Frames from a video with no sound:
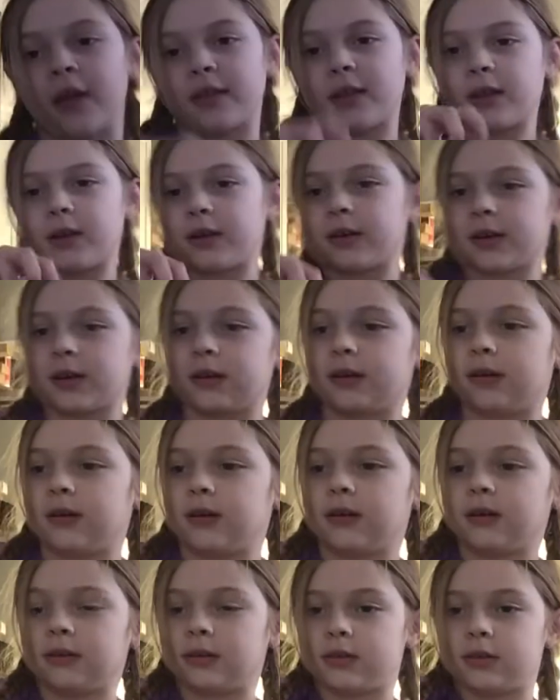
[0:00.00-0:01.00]
then you can
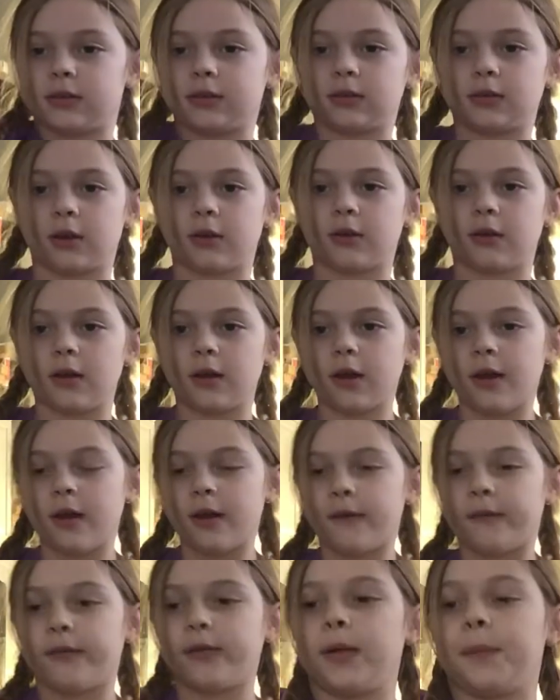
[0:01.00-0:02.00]
just start
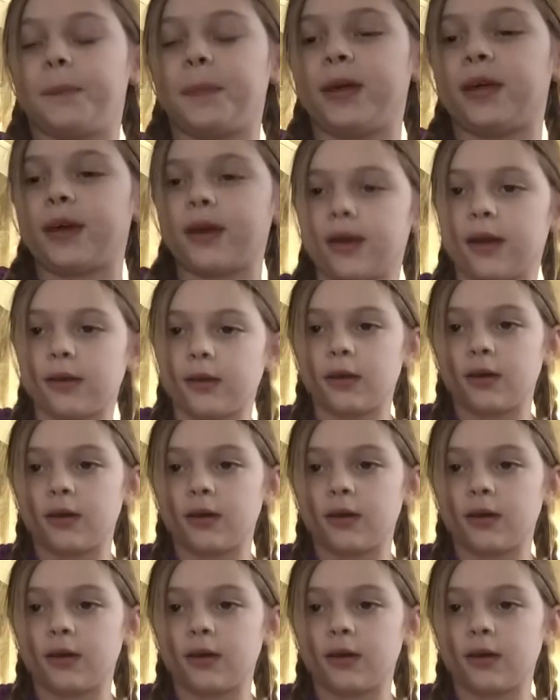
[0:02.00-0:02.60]
flipping it.